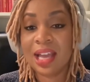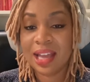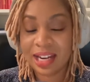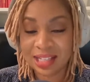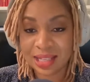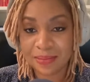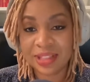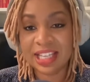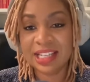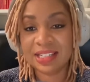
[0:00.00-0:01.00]
and it's
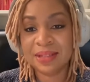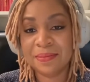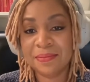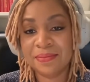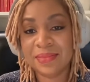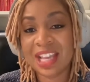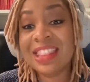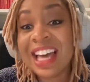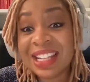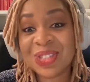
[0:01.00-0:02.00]
complete.
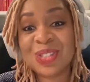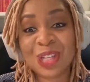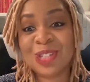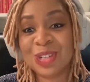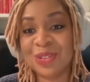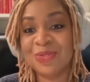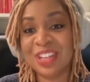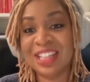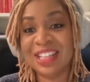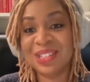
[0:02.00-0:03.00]
And that's such a good
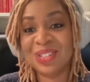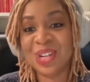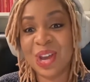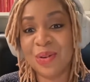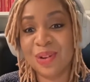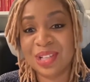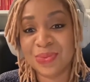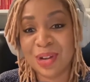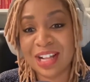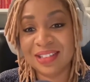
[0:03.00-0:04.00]
feeling to know as
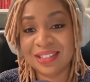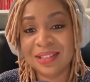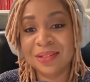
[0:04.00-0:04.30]
well.